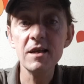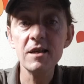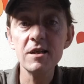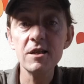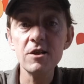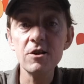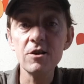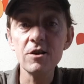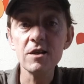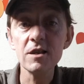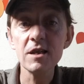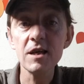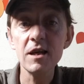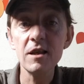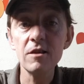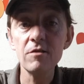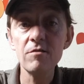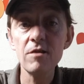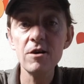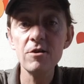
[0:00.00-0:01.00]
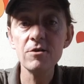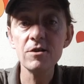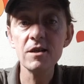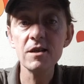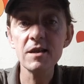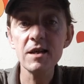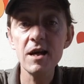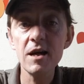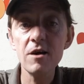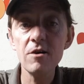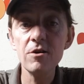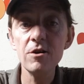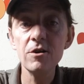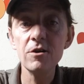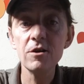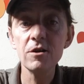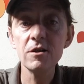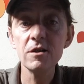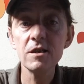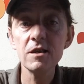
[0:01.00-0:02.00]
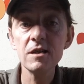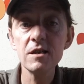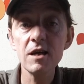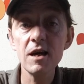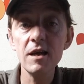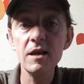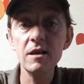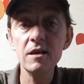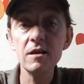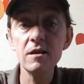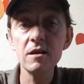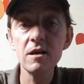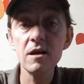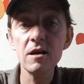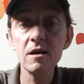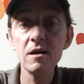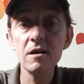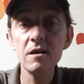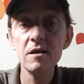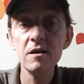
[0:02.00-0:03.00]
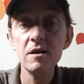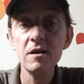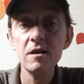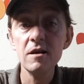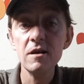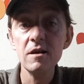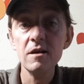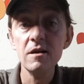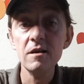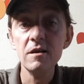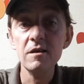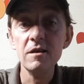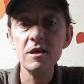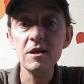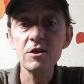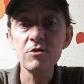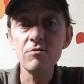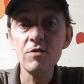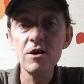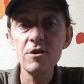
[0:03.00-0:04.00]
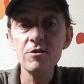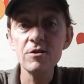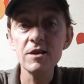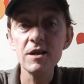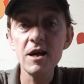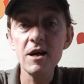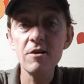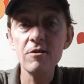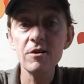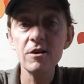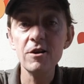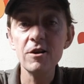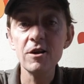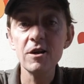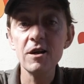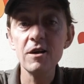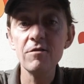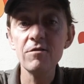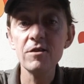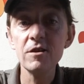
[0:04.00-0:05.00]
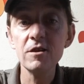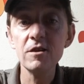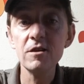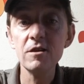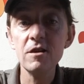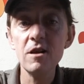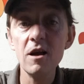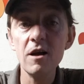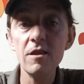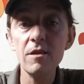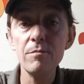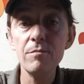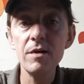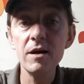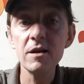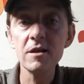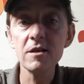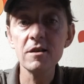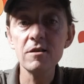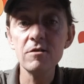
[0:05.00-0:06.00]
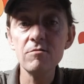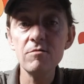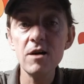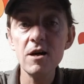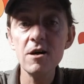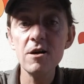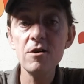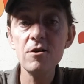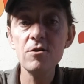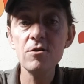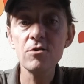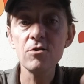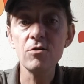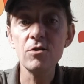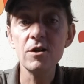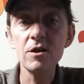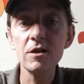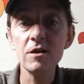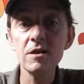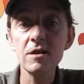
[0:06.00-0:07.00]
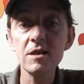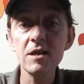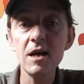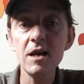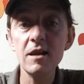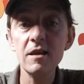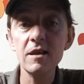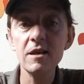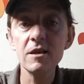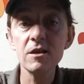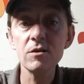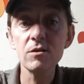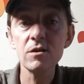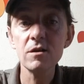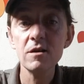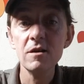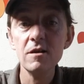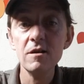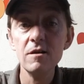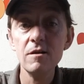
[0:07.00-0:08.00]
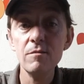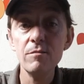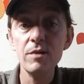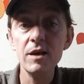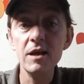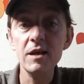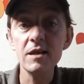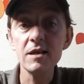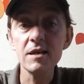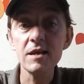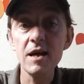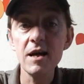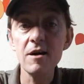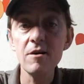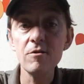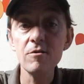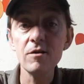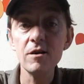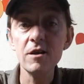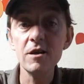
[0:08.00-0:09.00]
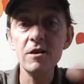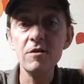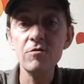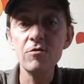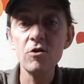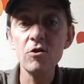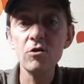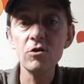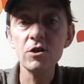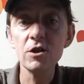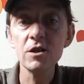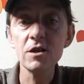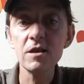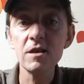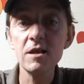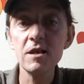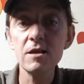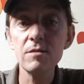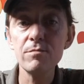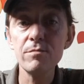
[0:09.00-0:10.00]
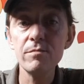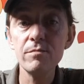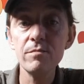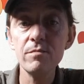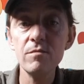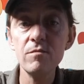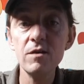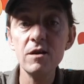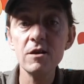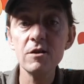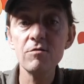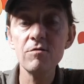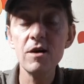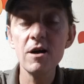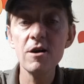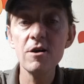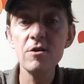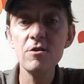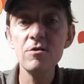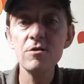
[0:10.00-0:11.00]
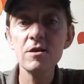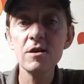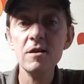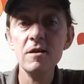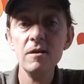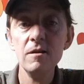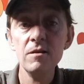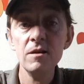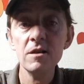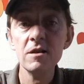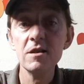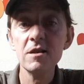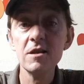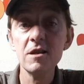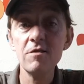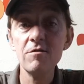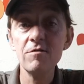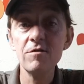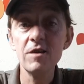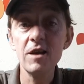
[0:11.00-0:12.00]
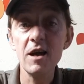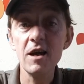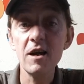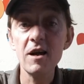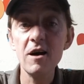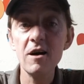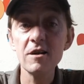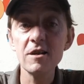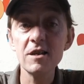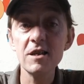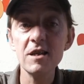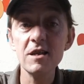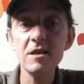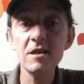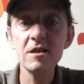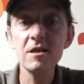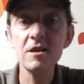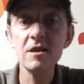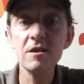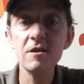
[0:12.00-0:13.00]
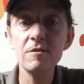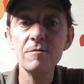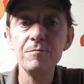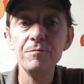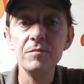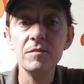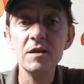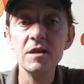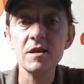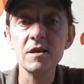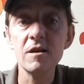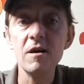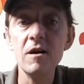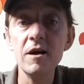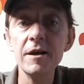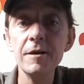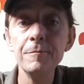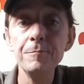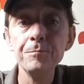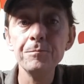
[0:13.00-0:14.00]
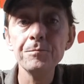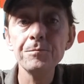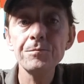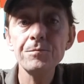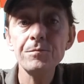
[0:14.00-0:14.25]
this, you can take the roses out, you can take this rose out and you can have the bud and the rose, or you can take this piece out and you've got just this rose. So don't forget, cut into your design.